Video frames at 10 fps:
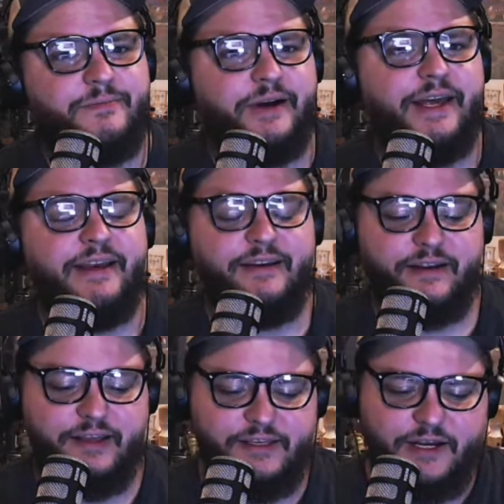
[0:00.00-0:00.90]
But
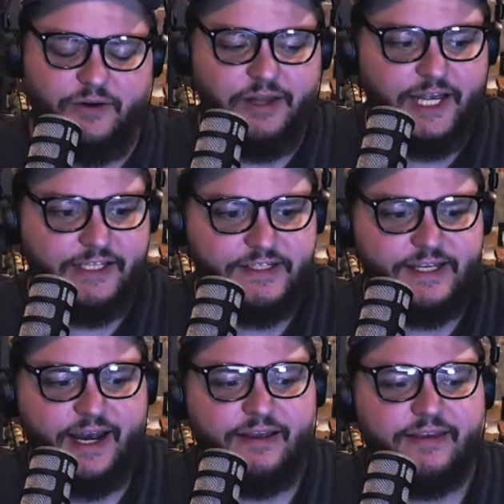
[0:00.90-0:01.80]
I like to
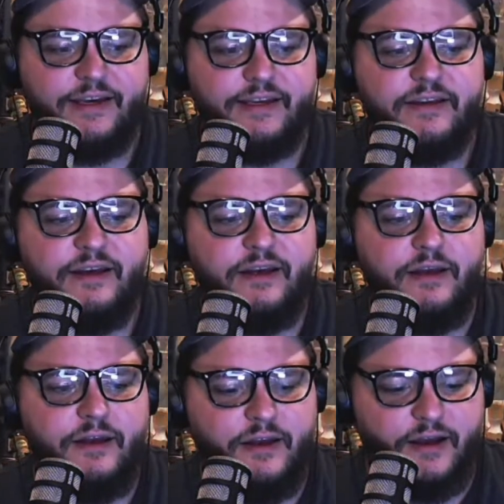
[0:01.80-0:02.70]
say that
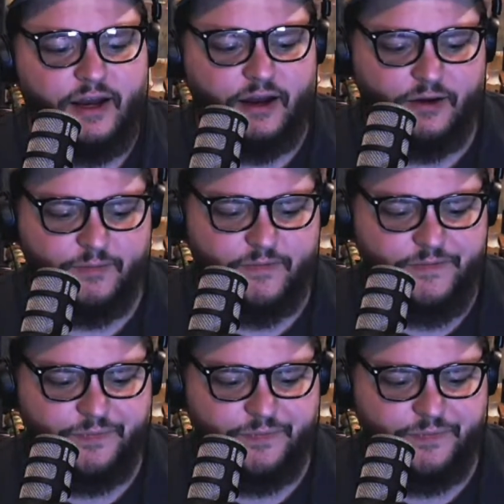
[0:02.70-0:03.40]
I'm